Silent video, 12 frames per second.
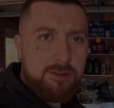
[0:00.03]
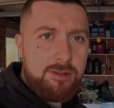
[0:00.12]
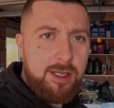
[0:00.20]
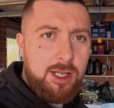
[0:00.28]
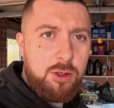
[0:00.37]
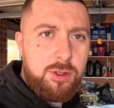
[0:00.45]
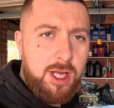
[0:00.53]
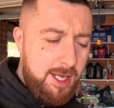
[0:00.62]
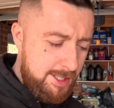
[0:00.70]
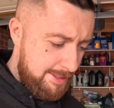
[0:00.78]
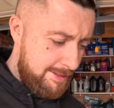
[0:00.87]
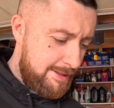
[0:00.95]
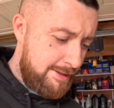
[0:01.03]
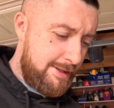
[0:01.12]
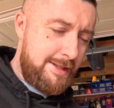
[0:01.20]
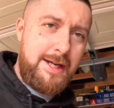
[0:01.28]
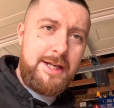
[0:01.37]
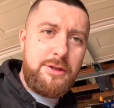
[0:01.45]
Hello guys,
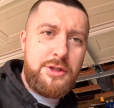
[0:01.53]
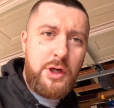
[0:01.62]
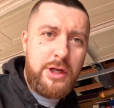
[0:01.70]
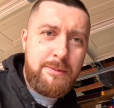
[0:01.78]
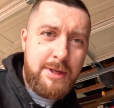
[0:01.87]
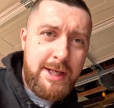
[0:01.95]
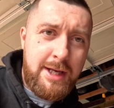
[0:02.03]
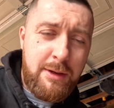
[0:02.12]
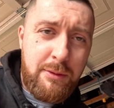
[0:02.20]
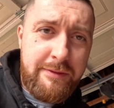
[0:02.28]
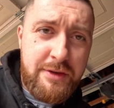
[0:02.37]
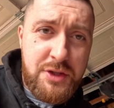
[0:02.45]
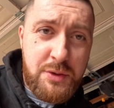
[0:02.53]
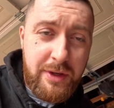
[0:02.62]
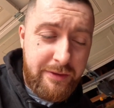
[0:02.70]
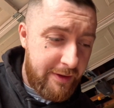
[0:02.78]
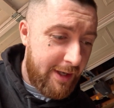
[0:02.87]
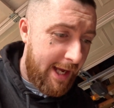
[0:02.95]
today you join me with the
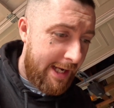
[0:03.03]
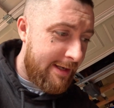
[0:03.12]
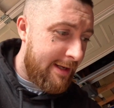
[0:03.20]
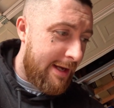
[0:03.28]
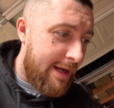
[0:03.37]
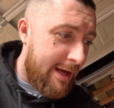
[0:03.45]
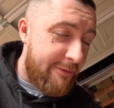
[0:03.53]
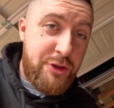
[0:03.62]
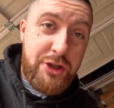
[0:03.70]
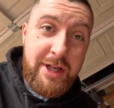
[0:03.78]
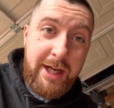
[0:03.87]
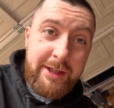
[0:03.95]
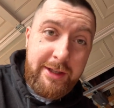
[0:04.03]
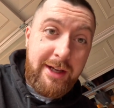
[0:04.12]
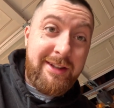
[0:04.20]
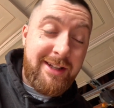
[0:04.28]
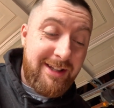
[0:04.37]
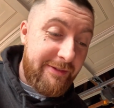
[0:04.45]
Swift again. I've just had
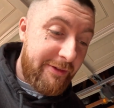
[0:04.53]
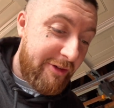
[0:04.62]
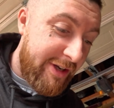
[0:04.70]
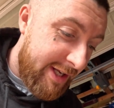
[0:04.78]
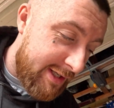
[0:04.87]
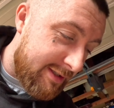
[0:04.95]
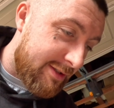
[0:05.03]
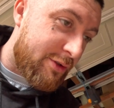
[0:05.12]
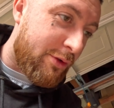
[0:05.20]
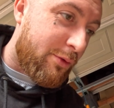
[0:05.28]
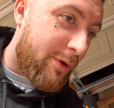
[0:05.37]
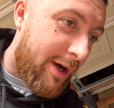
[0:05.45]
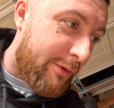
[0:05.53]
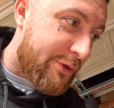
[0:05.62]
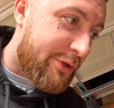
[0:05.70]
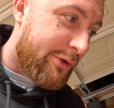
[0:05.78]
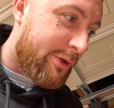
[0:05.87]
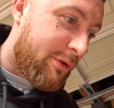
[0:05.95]
delivery, so I will
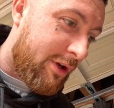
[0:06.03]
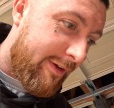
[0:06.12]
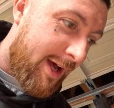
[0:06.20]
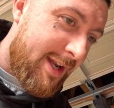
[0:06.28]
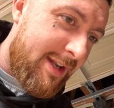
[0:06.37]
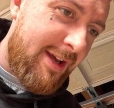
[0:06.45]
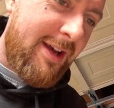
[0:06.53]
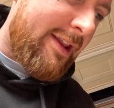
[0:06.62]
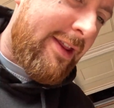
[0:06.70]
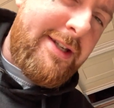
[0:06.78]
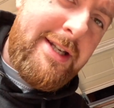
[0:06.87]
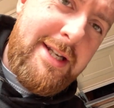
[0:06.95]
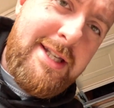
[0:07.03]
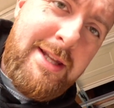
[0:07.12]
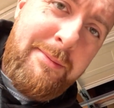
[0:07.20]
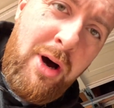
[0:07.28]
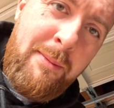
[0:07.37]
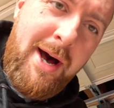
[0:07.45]
show you what I've had. This is the
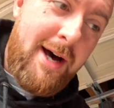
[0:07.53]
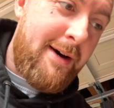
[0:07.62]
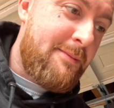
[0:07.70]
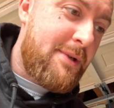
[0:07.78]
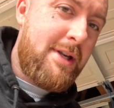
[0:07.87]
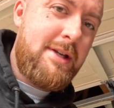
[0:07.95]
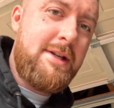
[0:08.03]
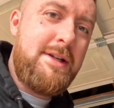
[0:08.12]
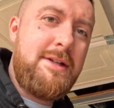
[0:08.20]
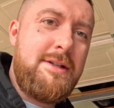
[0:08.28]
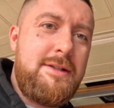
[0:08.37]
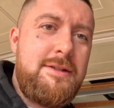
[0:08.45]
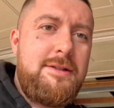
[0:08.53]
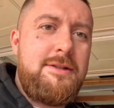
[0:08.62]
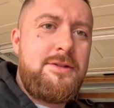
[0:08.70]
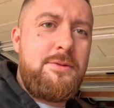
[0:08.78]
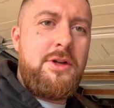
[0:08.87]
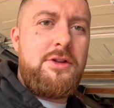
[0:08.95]
bottom arms.
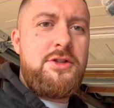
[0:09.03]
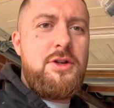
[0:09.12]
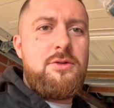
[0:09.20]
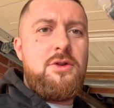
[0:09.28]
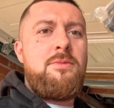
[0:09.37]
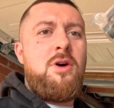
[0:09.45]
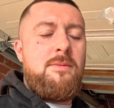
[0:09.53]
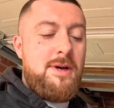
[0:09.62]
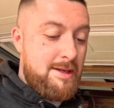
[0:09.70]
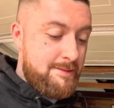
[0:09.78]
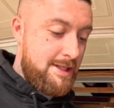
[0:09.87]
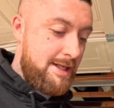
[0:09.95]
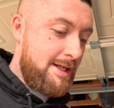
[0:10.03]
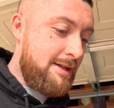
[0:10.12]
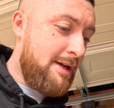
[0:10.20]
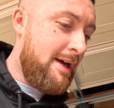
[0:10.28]
So we've got the two new bottom arms in here.